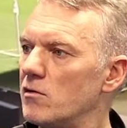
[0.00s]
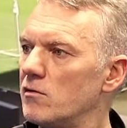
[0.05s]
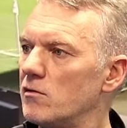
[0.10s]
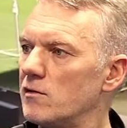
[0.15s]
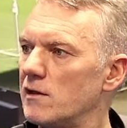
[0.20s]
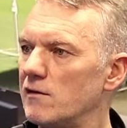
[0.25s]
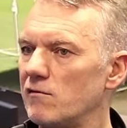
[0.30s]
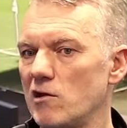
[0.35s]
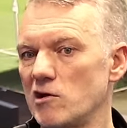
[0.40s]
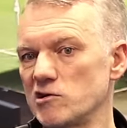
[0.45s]

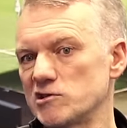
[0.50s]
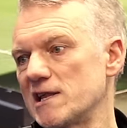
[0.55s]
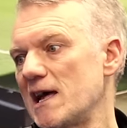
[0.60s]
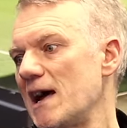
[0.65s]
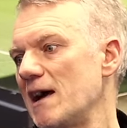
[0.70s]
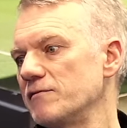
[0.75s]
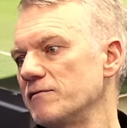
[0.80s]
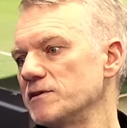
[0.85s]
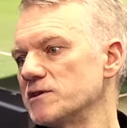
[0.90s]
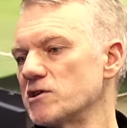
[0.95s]
they've lost
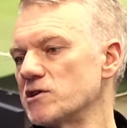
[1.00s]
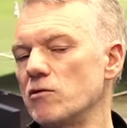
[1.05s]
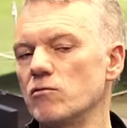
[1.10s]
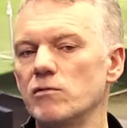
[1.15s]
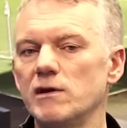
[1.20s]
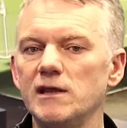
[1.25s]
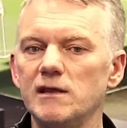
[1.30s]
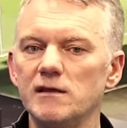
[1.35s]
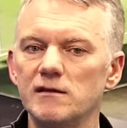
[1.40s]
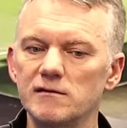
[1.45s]
Ivan
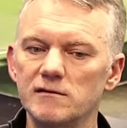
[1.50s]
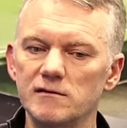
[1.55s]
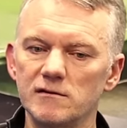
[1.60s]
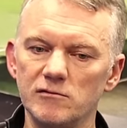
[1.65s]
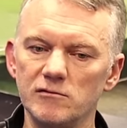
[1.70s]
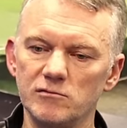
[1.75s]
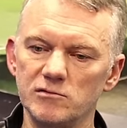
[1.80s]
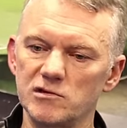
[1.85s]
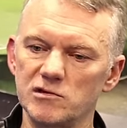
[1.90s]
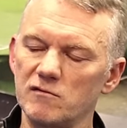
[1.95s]
Toney,
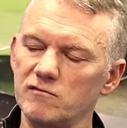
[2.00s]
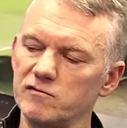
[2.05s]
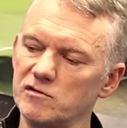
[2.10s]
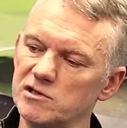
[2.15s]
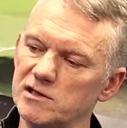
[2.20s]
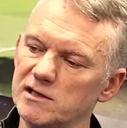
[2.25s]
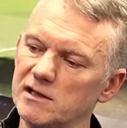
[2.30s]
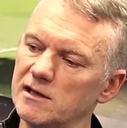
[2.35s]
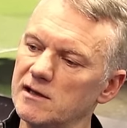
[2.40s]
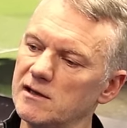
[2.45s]
who was
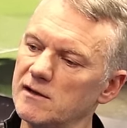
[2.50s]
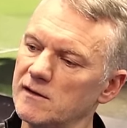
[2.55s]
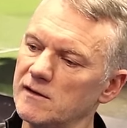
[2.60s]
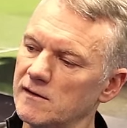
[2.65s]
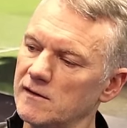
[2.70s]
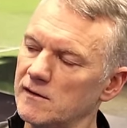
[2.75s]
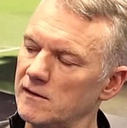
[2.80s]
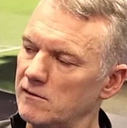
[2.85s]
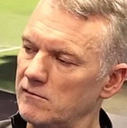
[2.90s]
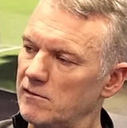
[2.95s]
obviously
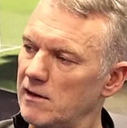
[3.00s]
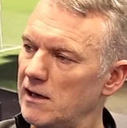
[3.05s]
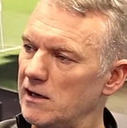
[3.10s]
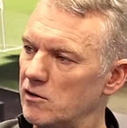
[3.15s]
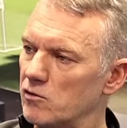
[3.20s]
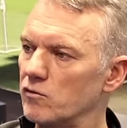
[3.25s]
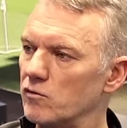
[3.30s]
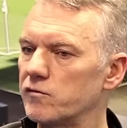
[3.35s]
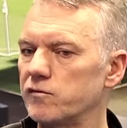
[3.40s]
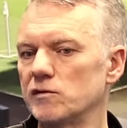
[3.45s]
really
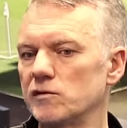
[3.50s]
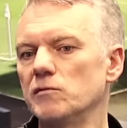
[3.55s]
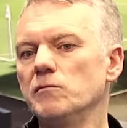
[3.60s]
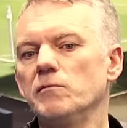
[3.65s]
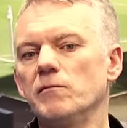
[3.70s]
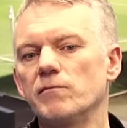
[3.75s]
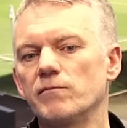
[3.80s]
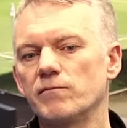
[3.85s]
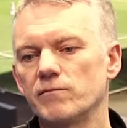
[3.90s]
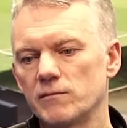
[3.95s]
good for them.
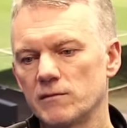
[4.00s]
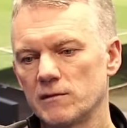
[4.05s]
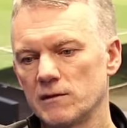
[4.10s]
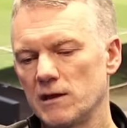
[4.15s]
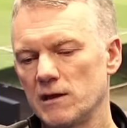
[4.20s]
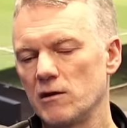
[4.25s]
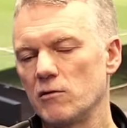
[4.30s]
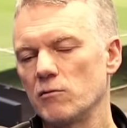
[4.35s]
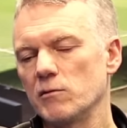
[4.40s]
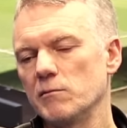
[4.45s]

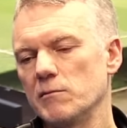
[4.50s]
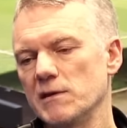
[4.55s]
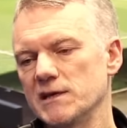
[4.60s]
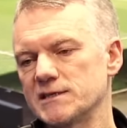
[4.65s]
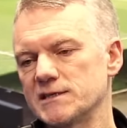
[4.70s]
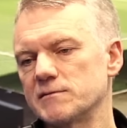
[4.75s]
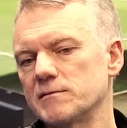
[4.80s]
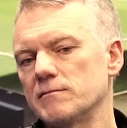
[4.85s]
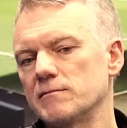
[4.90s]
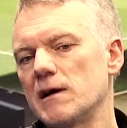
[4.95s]
I know we
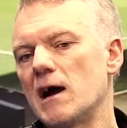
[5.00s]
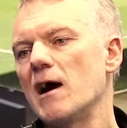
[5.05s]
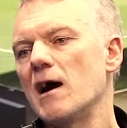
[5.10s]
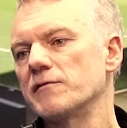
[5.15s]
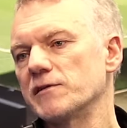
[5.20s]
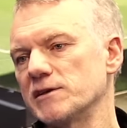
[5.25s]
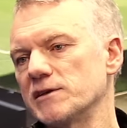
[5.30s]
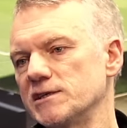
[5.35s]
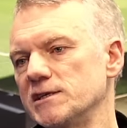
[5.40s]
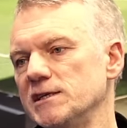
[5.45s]
missed
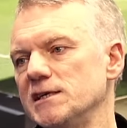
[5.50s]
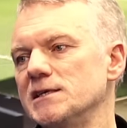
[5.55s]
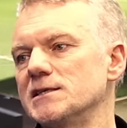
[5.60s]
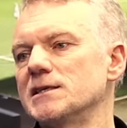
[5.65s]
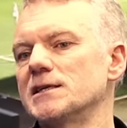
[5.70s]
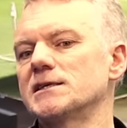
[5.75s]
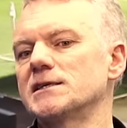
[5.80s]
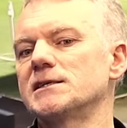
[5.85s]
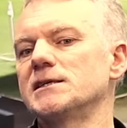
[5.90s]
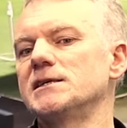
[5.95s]
half the season
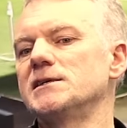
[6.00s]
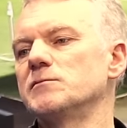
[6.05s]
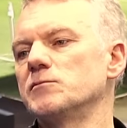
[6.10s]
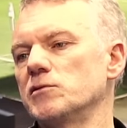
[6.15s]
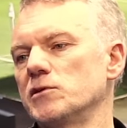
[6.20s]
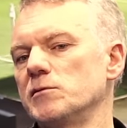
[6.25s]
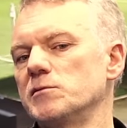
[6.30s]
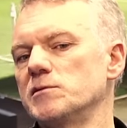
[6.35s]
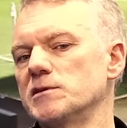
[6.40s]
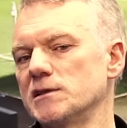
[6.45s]
last season,
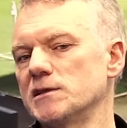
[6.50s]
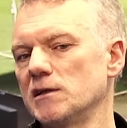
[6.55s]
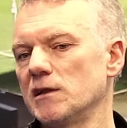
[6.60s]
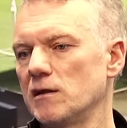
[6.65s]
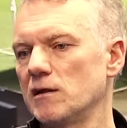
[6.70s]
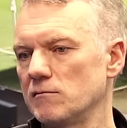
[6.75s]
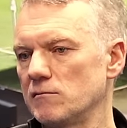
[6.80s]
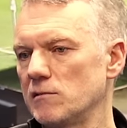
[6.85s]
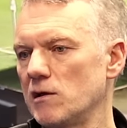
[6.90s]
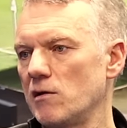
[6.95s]
but he was
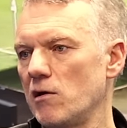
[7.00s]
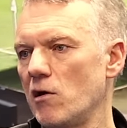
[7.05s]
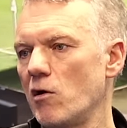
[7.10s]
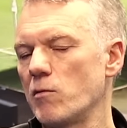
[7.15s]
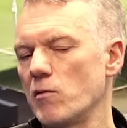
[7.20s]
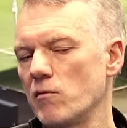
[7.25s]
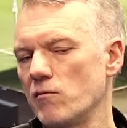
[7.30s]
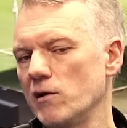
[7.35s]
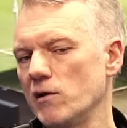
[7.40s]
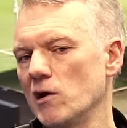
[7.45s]
still a
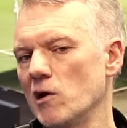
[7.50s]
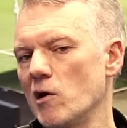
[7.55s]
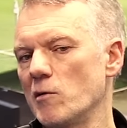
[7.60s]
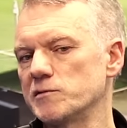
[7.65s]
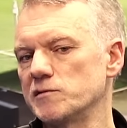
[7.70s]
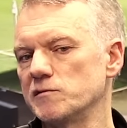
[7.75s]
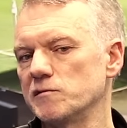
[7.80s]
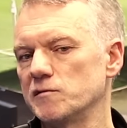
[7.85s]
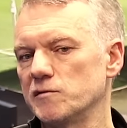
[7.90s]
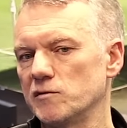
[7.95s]
real
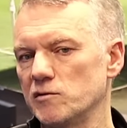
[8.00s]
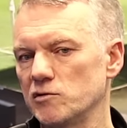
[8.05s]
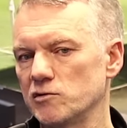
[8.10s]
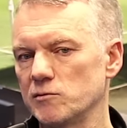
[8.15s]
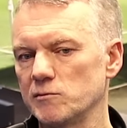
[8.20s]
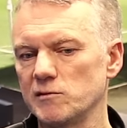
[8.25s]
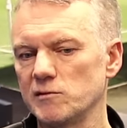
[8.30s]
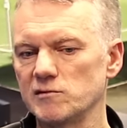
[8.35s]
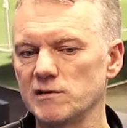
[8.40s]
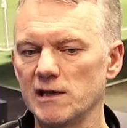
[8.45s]
option for
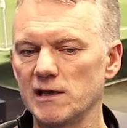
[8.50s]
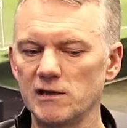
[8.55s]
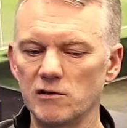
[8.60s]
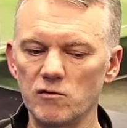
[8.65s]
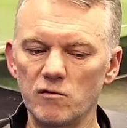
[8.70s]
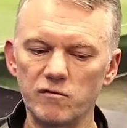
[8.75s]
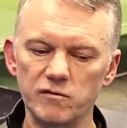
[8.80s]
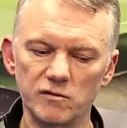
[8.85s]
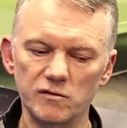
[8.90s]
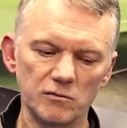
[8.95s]
them. He was really
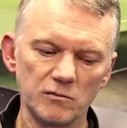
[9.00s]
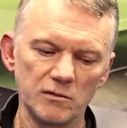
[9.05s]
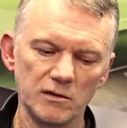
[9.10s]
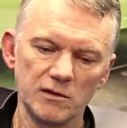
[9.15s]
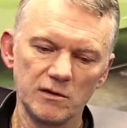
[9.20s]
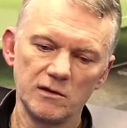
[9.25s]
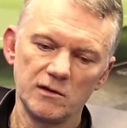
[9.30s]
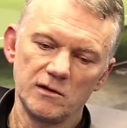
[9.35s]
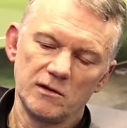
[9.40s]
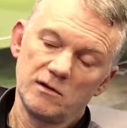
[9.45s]
good for them.
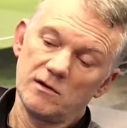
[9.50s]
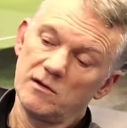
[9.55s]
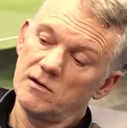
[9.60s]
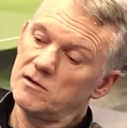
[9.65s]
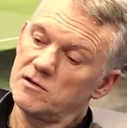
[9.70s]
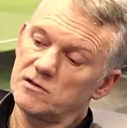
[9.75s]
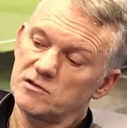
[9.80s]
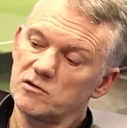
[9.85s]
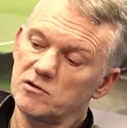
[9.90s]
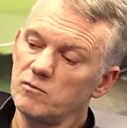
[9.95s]

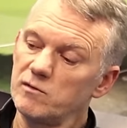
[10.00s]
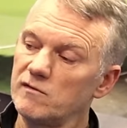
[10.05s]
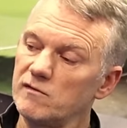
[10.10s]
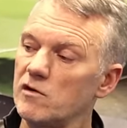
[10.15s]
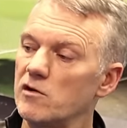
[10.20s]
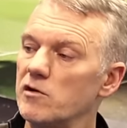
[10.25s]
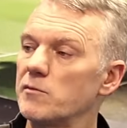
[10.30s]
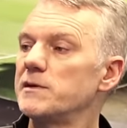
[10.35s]
So we've got to be